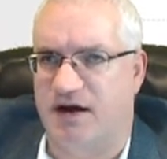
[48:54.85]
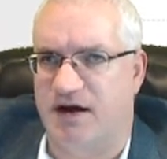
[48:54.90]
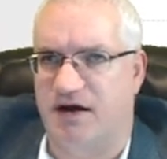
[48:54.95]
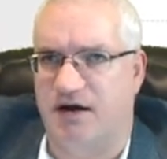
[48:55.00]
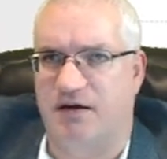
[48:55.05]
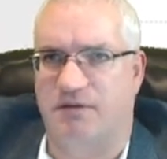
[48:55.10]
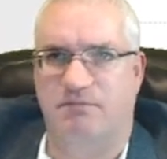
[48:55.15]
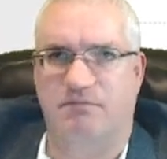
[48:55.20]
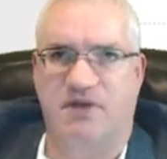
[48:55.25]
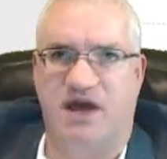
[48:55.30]

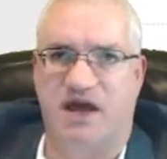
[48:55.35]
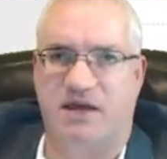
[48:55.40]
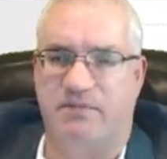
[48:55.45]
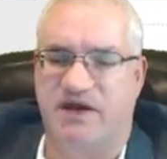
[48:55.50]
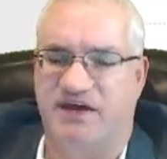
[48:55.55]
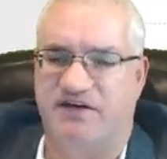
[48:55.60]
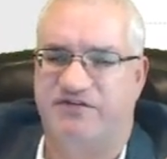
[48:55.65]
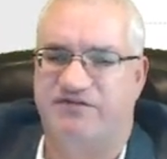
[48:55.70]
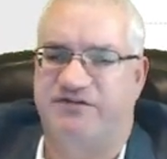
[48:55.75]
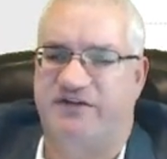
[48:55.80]
may
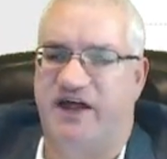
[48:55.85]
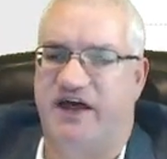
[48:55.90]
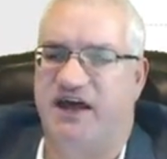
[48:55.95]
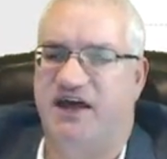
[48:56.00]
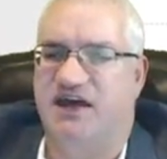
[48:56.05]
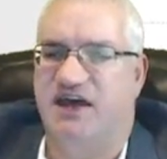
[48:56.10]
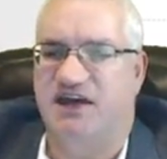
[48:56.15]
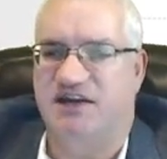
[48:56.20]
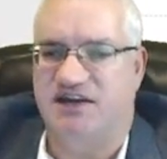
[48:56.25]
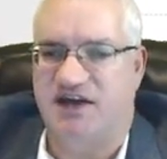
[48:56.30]
be
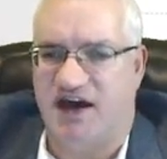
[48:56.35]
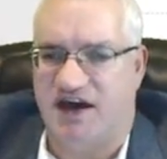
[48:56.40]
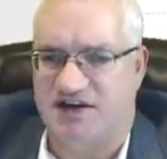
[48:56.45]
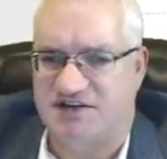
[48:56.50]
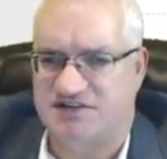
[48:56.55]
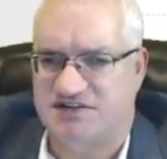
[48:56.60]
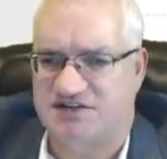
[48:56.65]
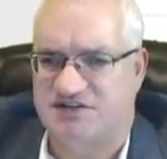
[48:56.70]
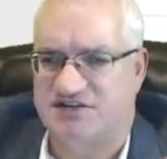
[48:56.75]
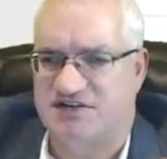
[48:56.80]
flaky
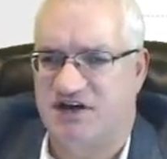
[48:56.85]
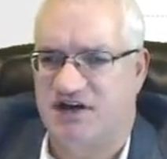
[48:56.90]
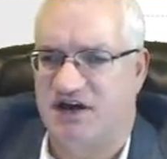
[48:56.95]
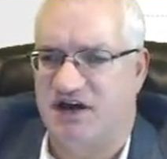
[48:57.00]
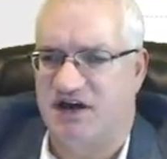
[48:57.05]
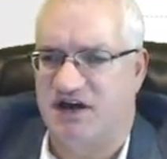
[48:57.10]
tests.